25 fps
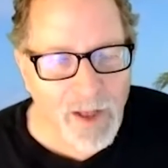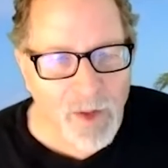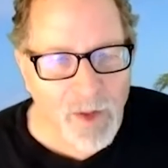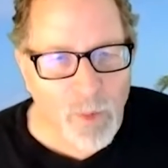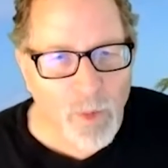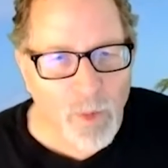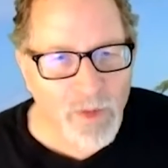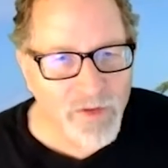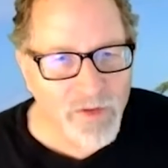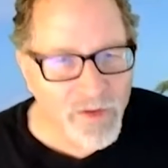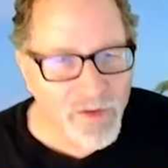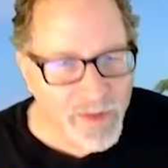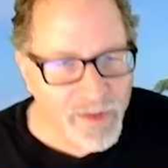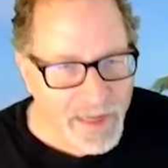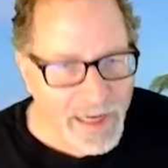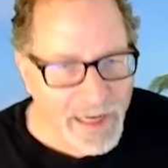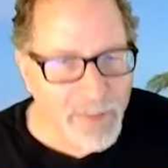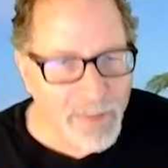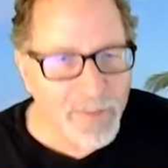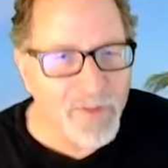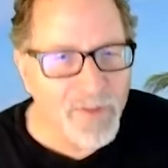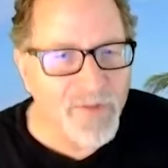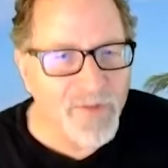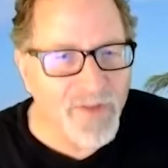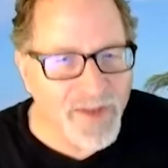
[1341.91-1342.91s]
Well, it's an
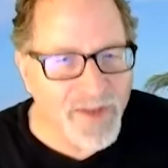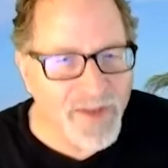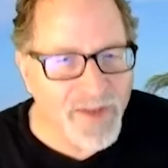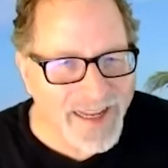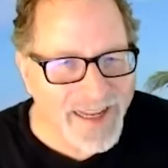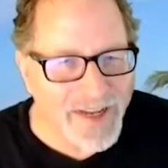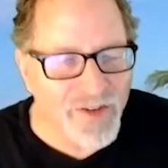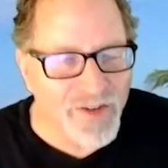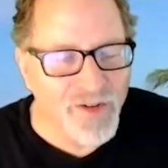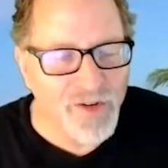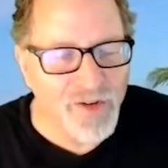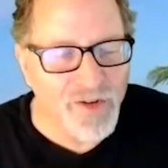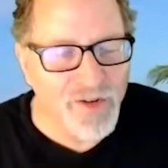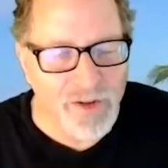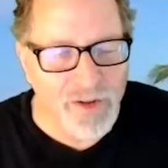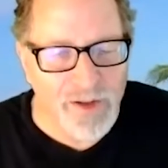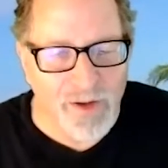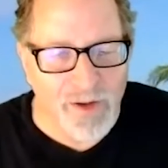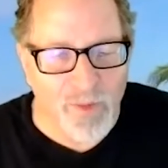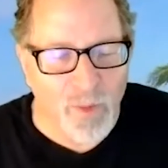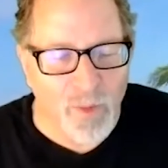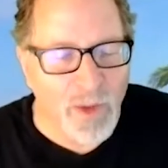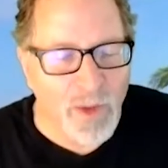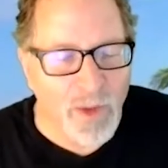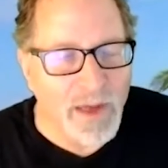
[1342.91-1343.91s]
amplification
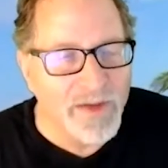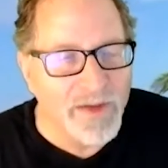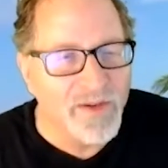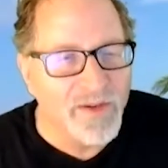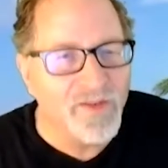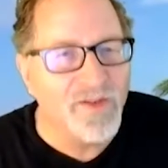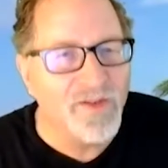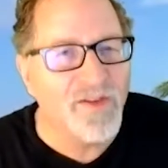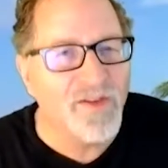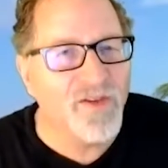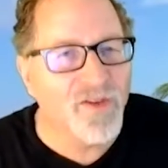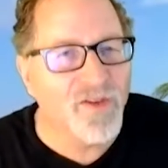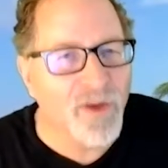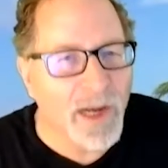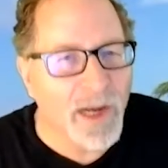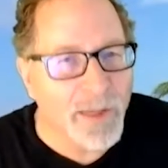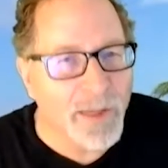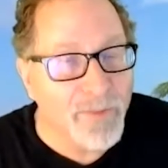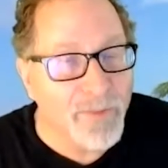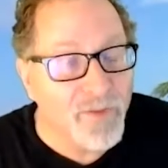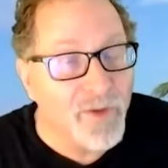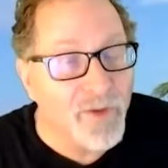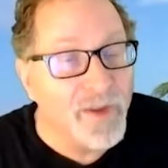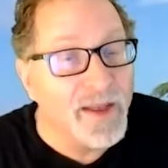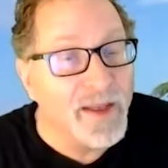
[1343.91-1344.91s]
of what I just
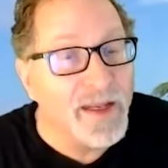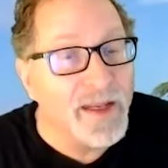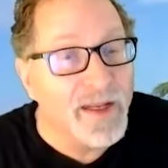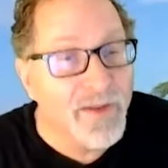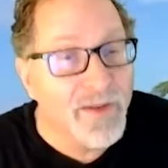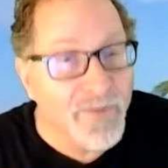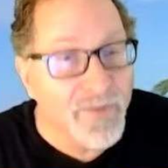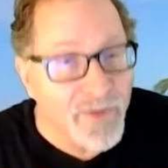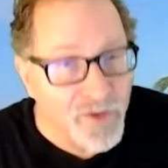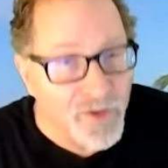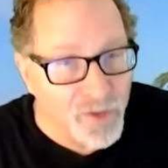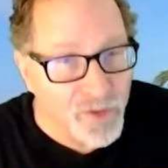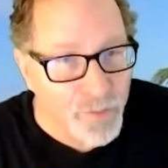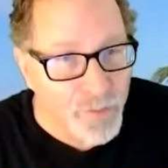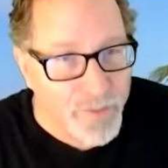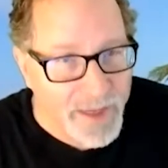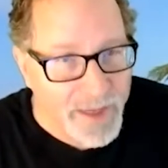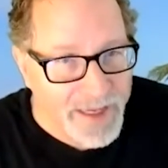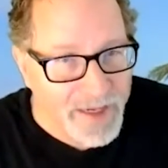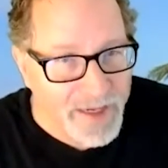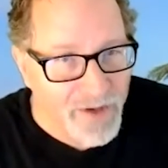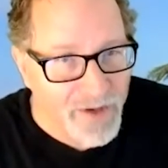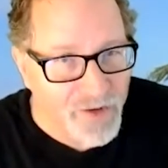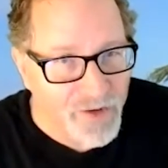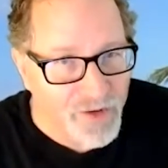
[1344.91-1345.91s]
described for the individual
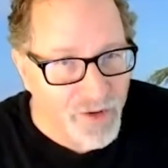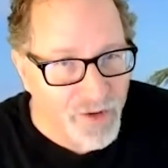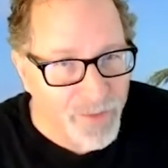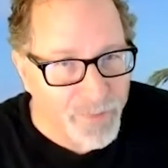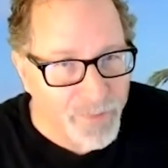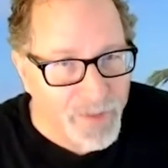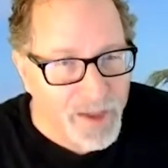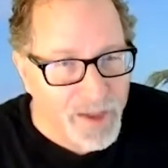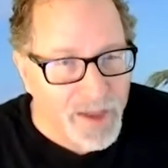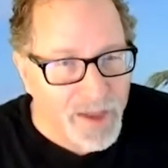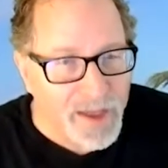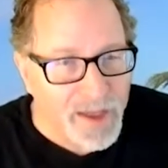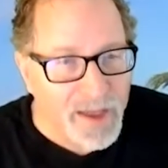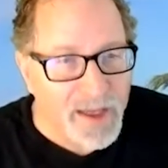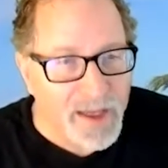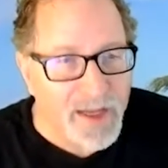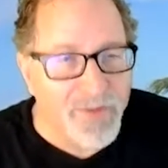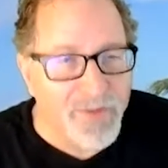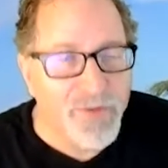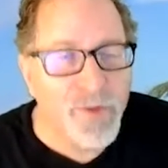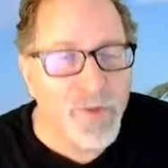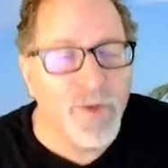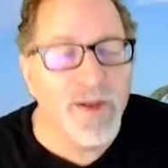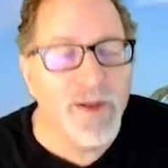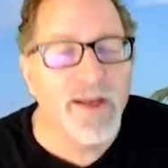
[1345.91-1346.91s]
manager. If
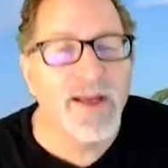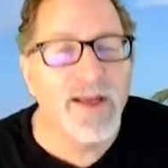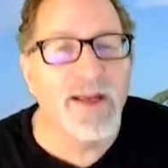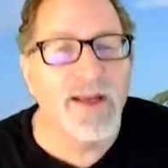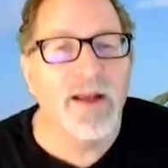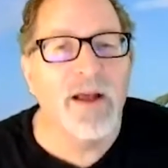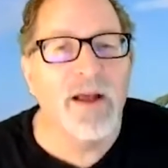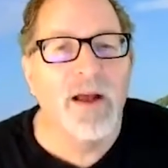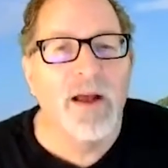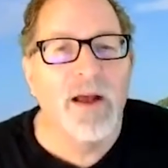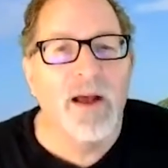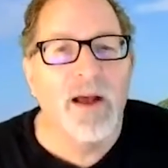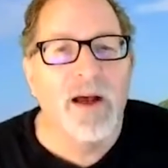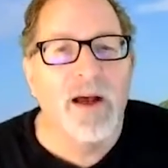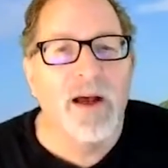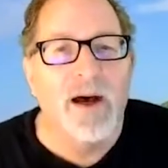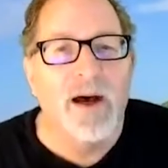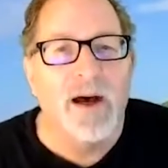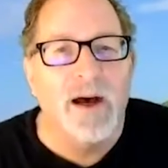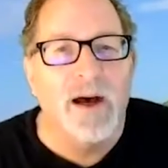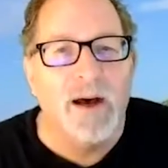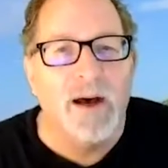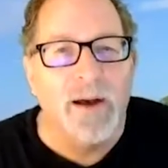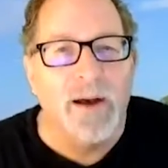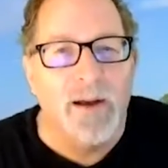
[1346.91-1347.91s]
you can get
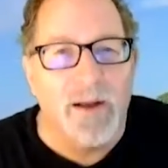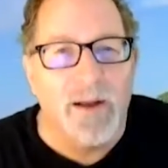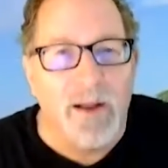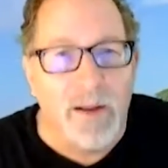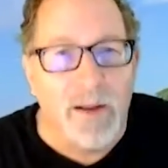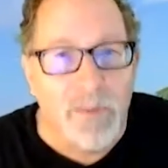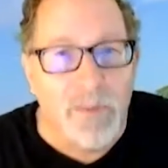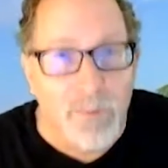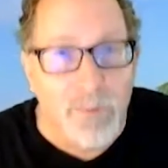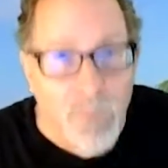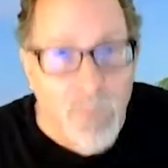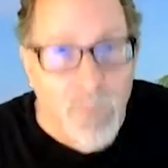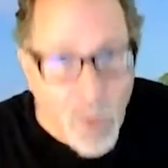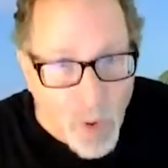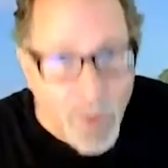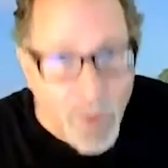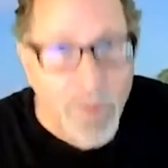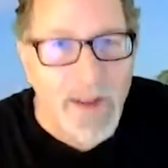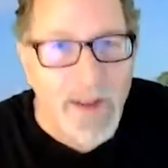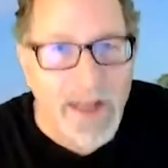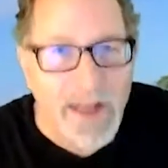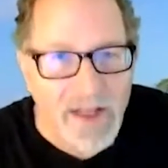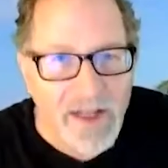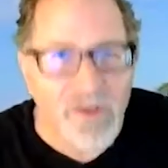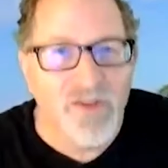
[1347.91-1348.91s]
uh, more
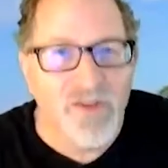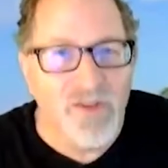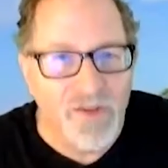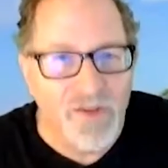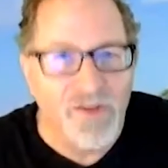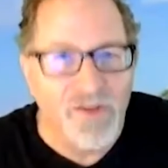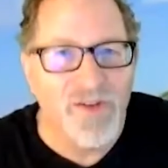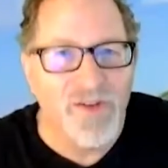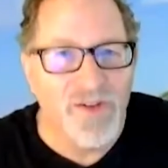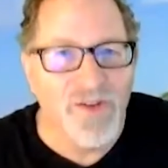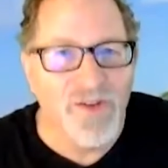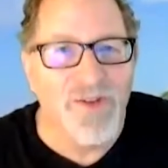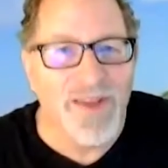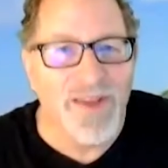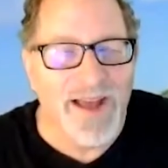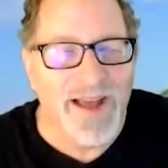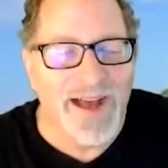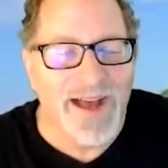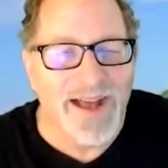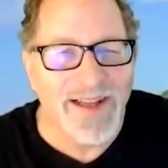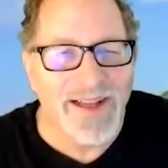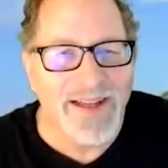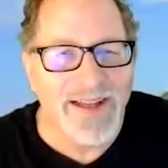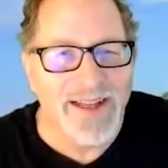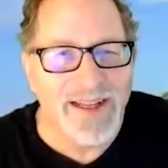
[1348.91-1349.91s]
managers to do
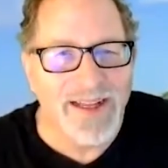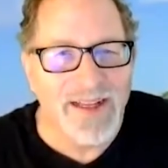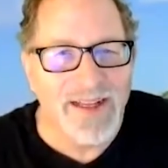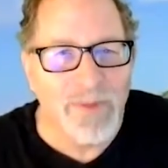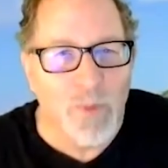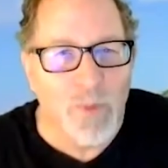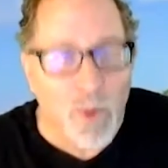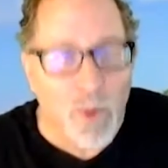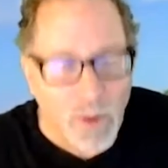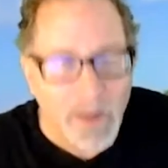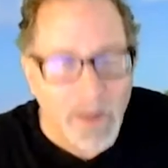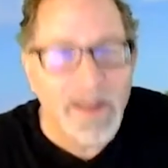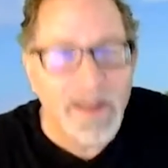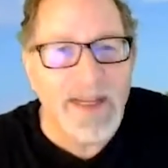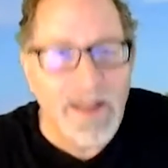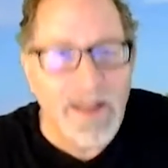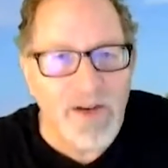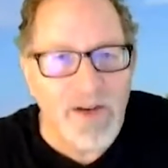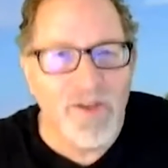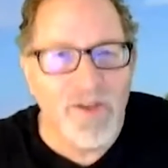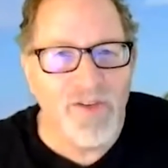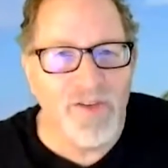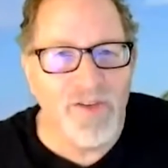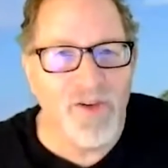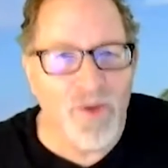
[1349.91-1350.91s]
that, more
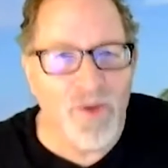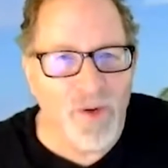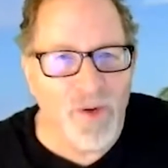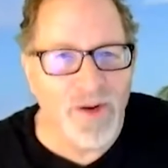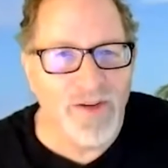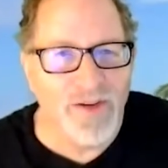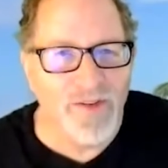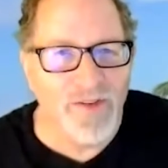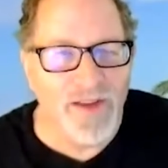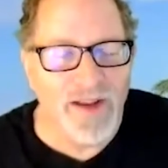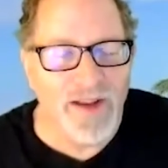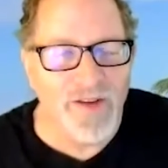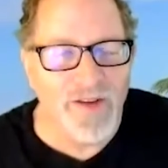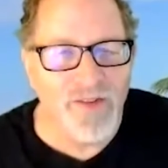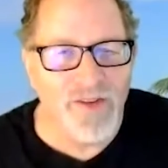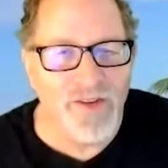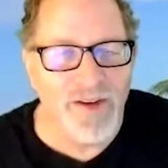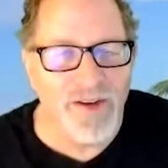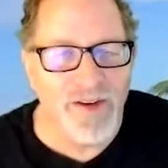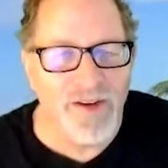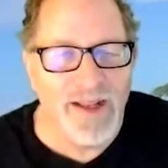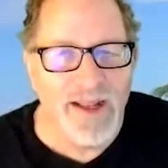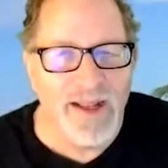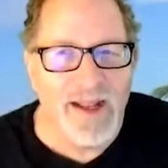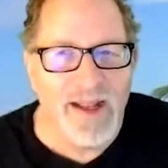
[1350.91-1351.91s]
leaders in your
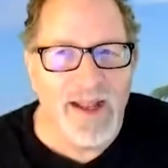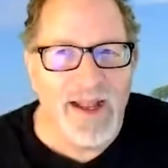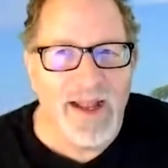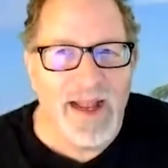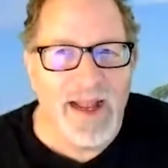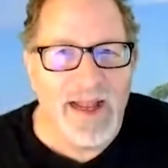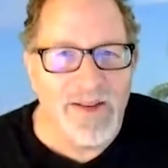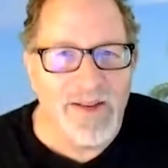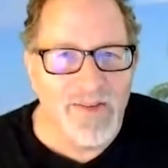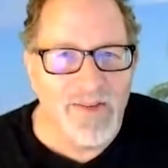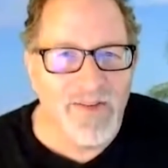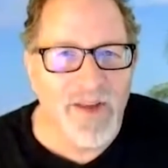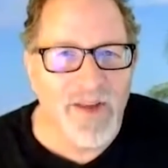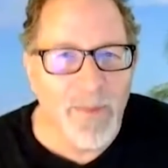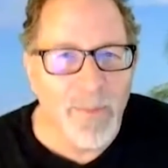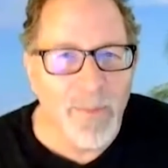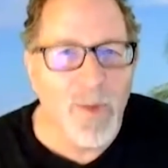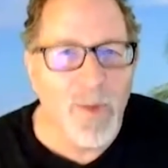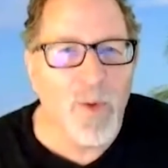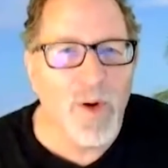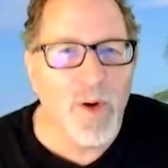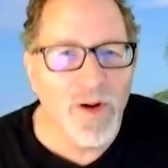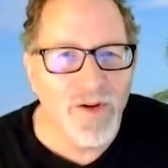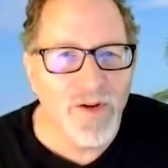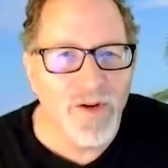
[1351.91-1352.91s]
organization, at some
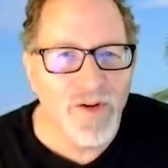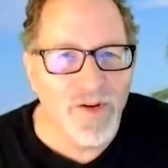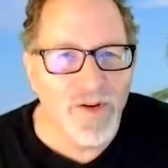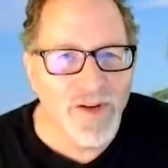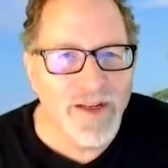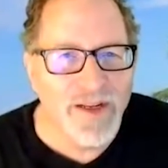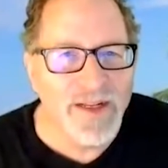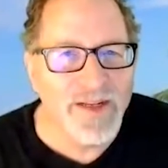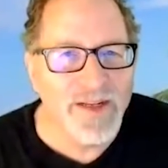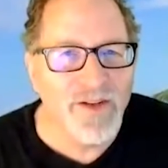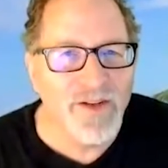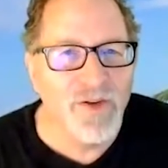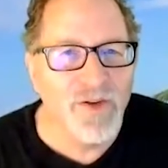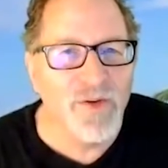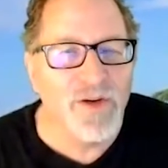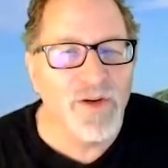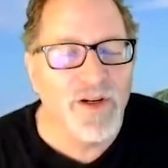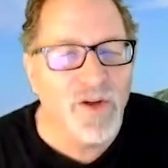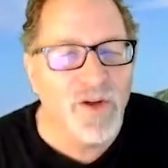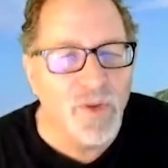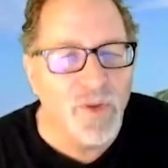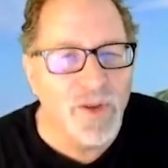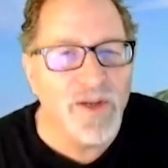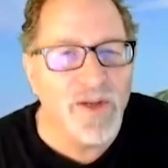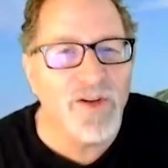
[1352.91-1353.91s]
point you'll get to a
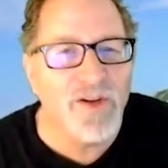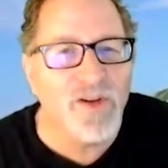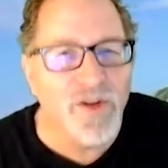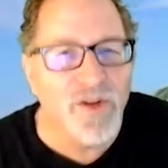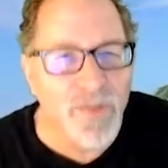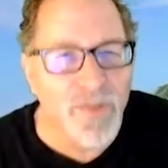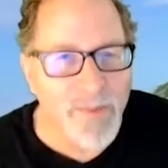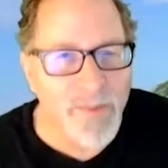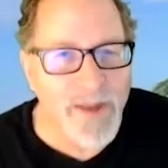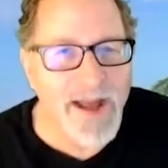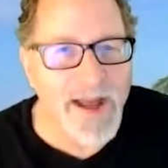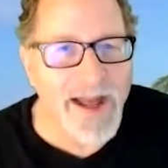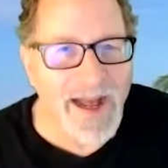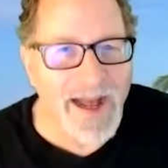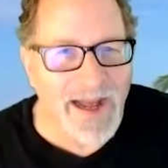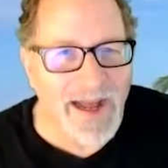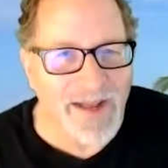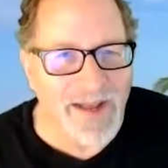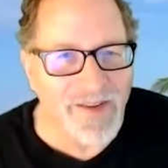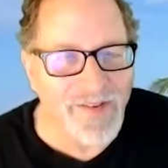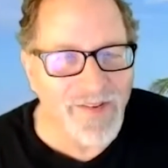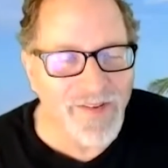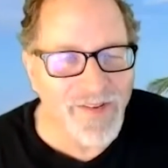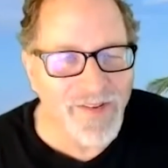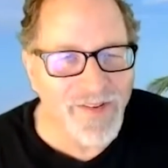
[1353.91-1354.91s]
critical
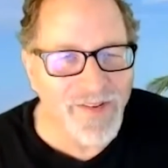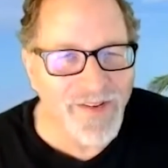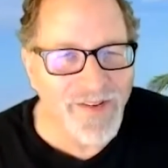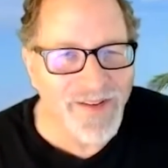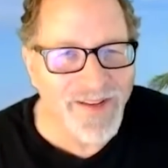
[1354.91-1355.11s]
mass,